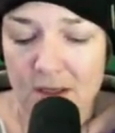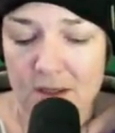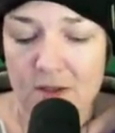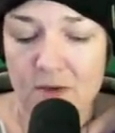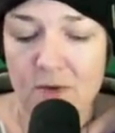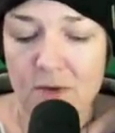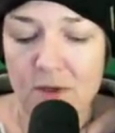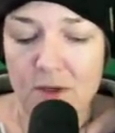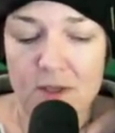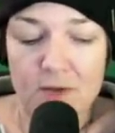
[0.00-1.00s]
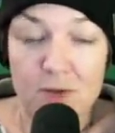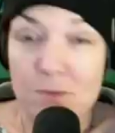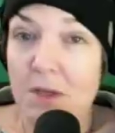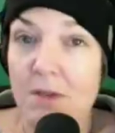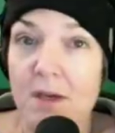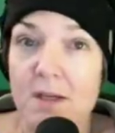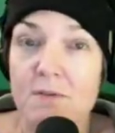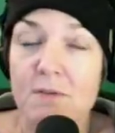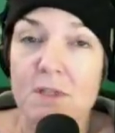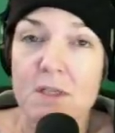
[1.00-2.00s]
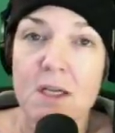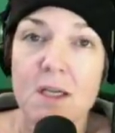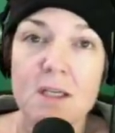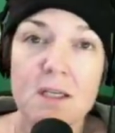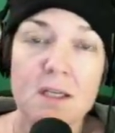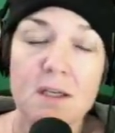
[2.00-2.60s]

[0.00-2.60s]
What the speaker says: So those are my thoughts for tonight.